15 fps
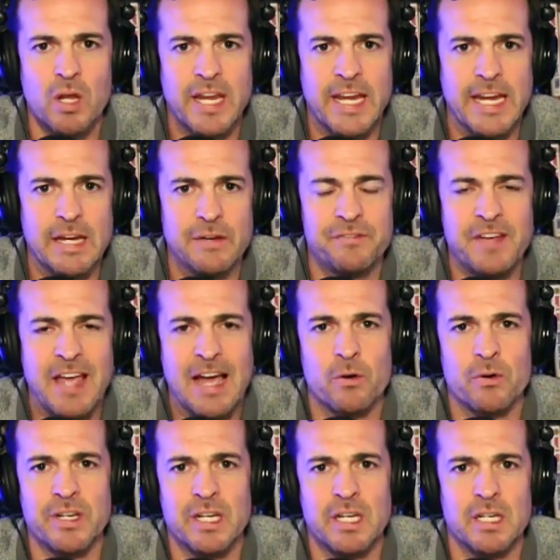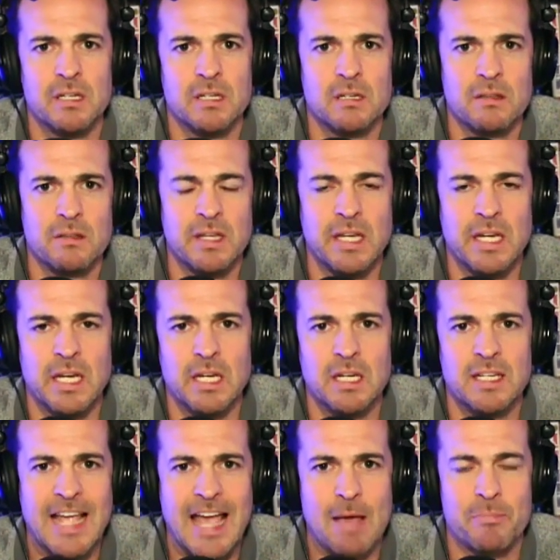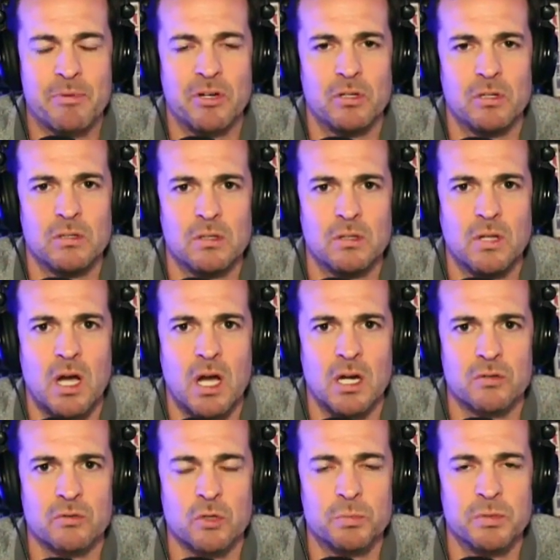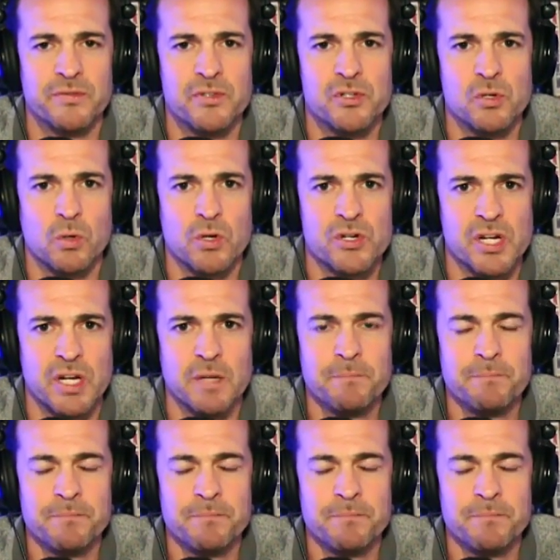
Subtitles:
He founded the Capital Law Group of Georgia.